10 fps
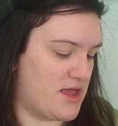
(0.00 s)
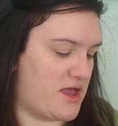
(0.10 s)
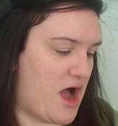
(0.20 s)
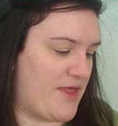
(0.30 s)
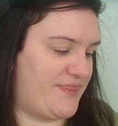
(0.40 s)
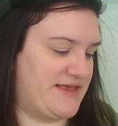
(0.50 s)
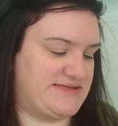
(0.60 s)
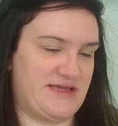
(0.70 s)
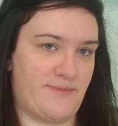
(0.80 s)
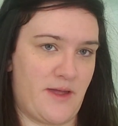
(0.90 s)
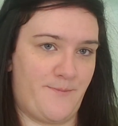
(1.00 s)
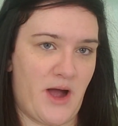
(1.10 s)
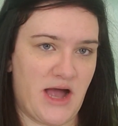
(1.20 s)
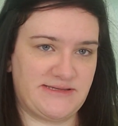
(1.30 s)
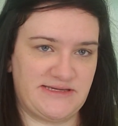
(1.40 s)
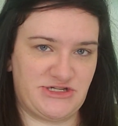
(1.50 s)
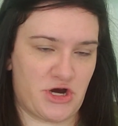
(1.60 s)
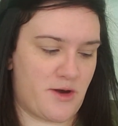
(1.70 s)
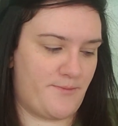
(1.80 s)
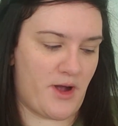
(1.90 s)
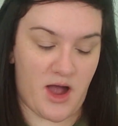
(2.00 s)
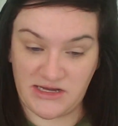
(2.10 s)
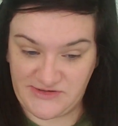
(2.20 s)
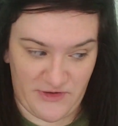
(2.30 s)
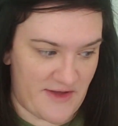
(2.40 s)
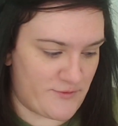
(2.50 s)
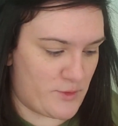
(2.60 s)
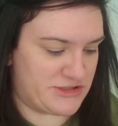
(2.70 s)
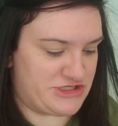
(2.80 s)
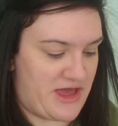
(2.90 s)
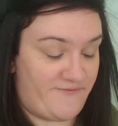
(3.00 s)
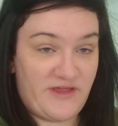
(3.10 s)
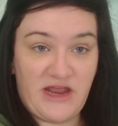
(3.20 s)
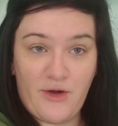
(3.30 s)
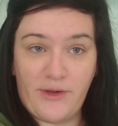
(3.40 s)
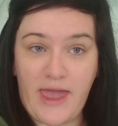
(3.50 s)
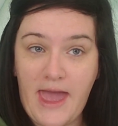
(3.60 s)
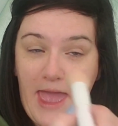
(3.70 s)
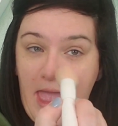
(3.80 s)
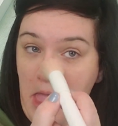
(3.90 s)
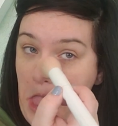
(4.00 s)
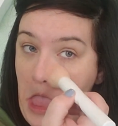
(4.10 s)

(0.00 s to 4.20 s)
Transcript: Got this in my BoxyCharm box. If you haven't watched that video yet,